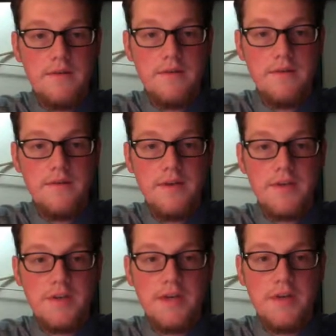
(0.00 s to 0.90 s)

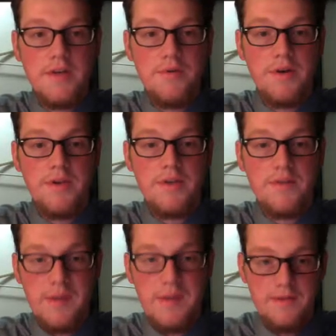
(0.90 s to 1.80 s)
eventually here pretty soon,
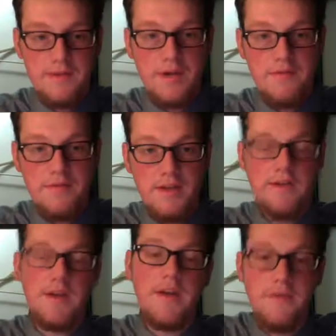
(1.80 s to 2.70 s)
maybe some cufflink
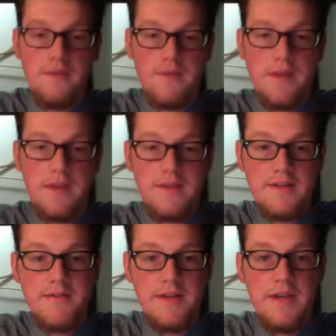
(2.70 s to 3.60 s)
videos and things
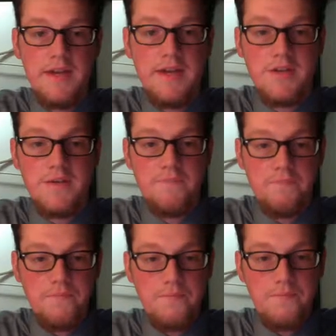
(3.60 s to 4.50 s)
of that nature.
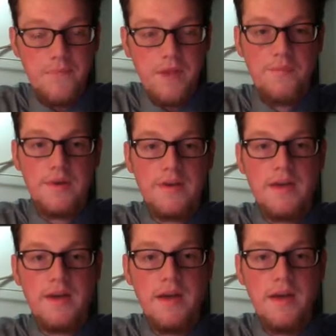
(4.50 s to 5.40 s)
But
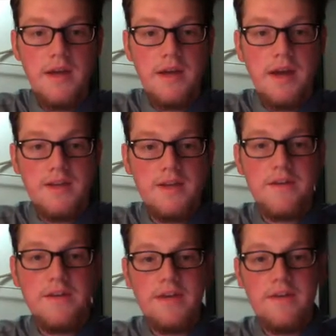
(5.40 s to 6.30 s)
until
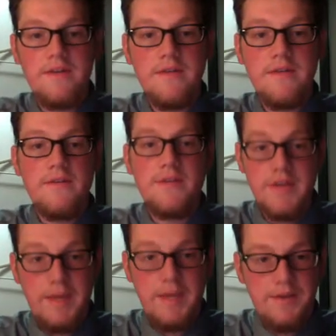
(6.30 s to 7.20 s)
then, still
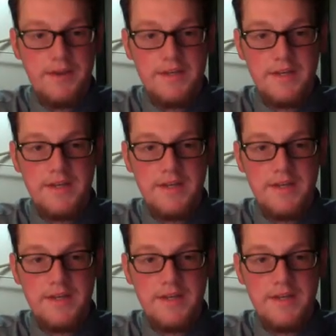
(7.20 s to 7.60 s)
keep it greasy.